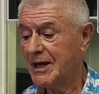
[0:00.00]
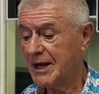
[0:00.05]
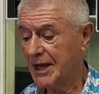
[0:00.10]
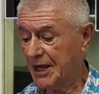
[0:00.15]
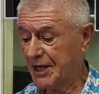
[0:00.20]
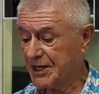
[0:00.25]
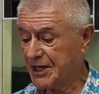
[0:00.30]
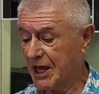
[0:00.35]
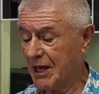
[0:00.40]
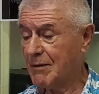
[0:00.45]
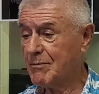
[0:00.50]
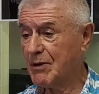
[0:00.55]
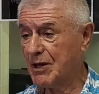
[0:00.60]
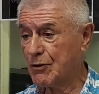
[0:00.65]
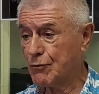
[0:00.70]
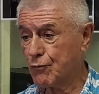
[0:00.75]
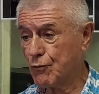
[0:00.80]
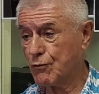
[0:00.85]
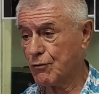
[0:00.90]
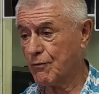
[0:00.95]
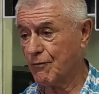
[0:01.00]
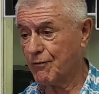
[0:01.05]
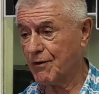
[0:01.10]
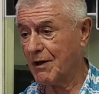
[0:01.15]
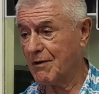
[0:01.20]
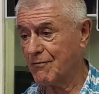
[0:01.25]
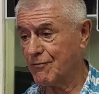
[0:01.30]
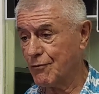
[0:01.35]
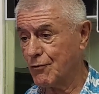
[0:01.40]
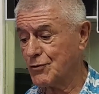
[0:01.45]
He came. He took the
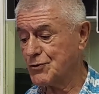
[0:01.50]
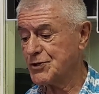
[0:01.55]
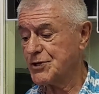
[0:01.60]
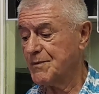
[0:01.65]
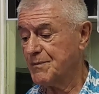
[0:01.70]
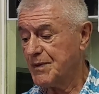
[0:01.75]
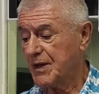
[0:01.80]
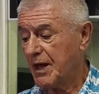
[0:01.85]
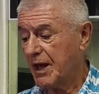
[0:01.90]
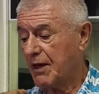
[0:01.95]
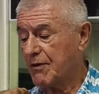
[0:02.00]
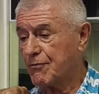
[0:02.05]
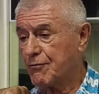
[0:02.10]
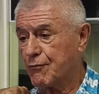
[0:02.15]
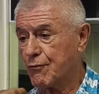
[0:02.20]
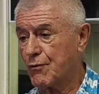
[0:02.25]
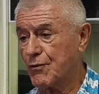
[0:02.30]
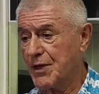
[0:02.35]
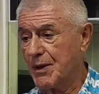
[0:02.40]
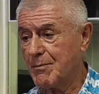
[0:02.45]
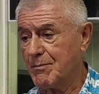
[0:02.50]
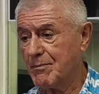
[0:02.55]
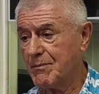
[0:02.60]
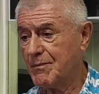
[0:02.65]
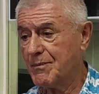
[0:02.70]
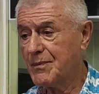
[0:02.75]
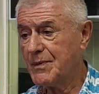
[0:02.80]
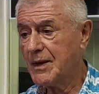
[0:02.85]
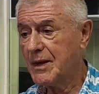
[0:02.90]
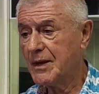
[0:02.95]
flying fox and threw them
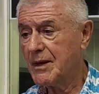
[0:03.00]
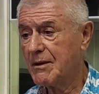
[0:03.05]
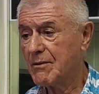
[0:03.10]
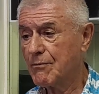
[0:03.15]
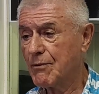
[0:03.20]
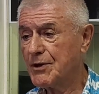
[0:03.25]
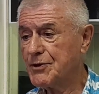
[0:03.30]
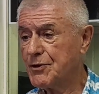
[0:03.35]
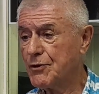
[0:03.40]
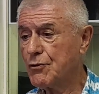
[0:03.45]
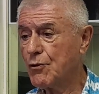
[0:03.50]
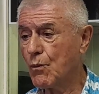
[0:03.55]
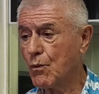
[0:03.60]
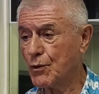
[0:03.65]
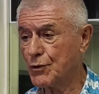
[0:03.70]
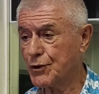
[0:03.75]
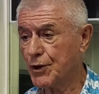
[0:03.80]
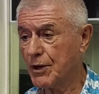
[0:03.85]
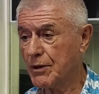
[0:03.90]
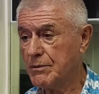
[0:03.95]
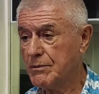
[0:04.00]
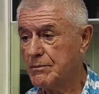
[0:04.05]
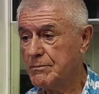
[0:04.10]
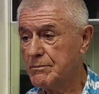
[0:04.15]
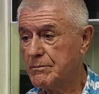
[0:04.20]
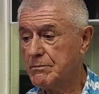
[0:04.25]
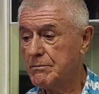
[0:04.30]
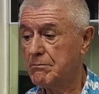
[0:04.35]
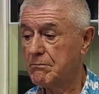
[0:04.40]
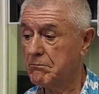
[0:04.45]
right in the water.
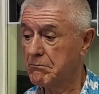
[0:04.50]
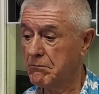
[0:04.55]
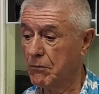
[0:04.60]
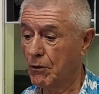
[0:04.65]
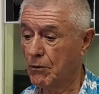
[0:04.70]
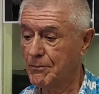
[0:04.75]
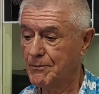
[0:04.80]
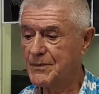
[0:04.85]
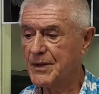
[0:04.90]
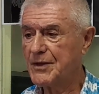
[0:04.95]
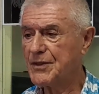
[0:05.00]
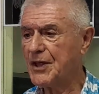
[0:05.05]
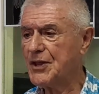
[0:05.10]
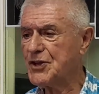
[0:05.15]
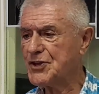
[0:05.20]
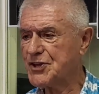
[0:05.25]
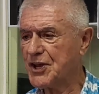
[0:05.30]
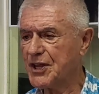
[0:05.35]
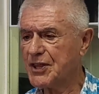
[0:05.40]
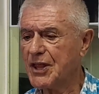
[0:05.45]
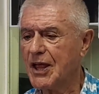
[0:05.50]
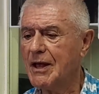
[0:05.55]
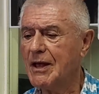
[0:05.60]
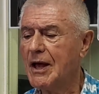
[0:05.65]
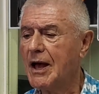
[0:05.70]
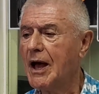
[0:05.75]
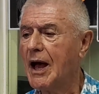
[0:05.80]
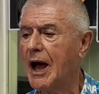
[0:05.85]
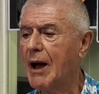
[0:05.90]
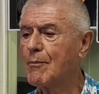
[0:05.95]
Bon. Then he said,
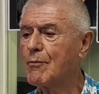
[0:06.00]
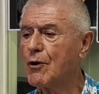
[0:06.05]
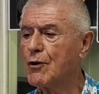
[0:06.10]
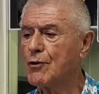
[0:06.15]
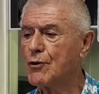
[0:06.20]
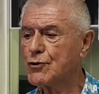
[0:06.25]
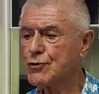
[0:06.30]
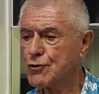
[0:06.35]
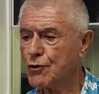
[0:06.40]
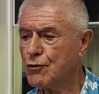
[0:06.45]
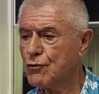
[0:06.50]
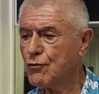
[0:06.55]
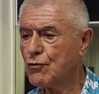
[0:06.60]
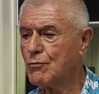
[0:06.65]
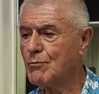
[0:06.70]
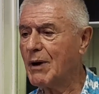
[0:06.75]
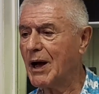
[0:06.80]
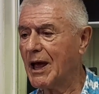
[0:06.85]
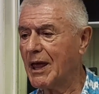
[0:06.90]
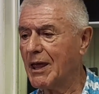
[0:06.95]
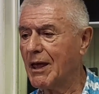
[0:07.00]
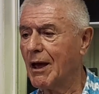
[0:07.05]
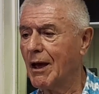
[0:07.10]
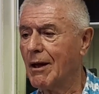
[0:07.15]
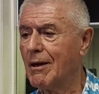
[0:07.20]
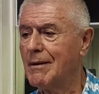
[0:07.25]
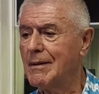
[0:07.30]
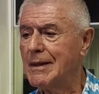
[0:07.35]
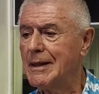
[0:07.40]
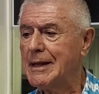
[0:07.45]
"I'm going to show you my
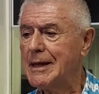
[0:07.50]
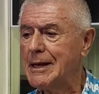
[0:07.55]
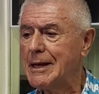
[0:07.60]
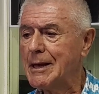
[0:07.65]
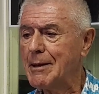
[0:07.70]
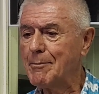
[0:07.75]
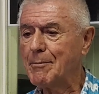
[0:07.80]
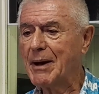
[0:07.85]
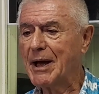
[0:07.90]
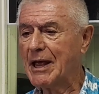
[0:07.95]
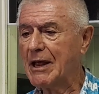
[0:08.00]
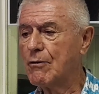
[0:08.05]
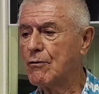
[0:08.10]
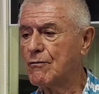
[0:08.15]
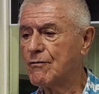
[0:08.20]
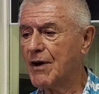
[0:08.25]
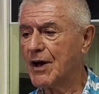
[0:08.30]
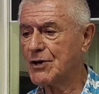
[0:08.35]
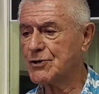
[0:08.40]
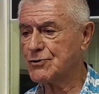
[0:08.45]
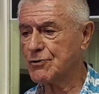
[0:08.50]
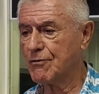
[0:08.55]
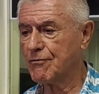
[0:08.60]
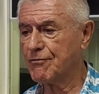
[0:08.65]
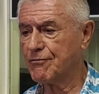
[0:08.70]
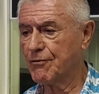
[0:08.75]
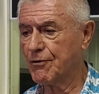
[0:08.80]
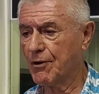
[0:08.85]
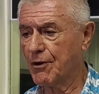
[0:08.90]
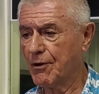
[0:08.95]
élevage
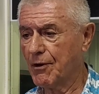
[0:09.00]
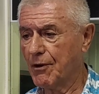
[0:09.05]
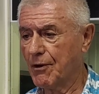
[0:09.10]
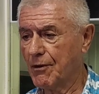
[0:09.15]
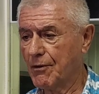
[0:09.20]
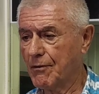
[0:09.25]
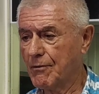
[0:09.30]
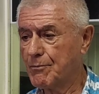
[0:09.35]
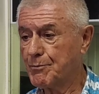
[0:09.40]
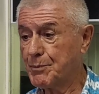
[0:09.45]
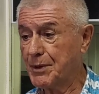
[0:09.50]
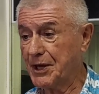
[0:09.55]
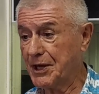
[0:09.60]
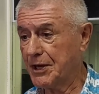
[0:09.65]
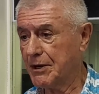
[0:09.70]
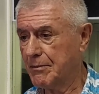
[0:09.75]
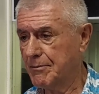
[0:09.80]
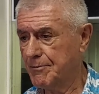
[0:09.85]
of pig."